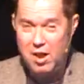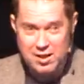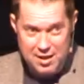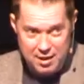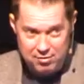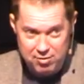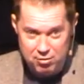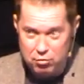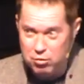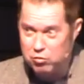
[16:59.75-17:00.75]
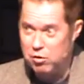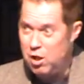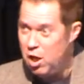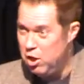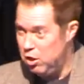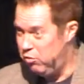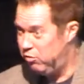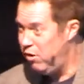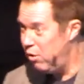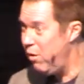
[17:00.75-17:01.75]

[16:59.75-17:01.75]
Yes, as a Christian, you still